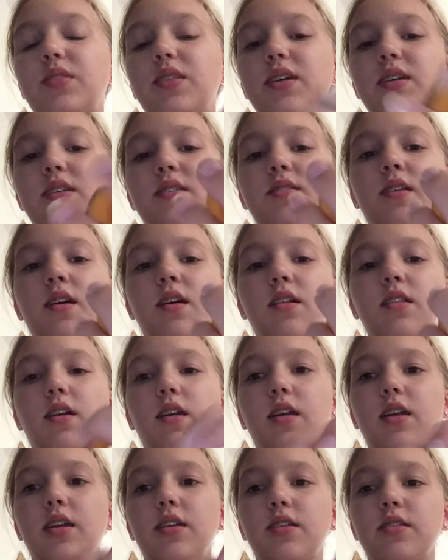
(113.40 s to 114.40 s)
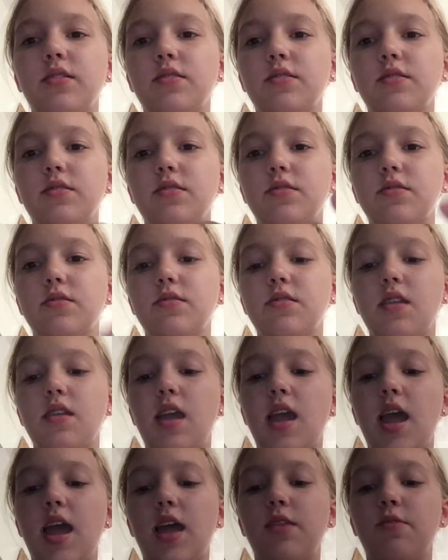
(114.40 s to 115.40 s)
this color,
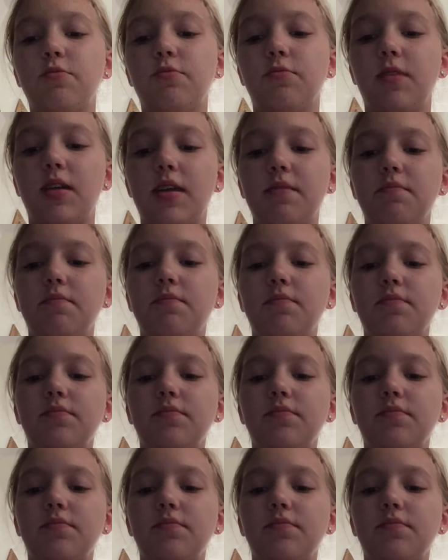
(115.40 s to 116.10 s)
and white.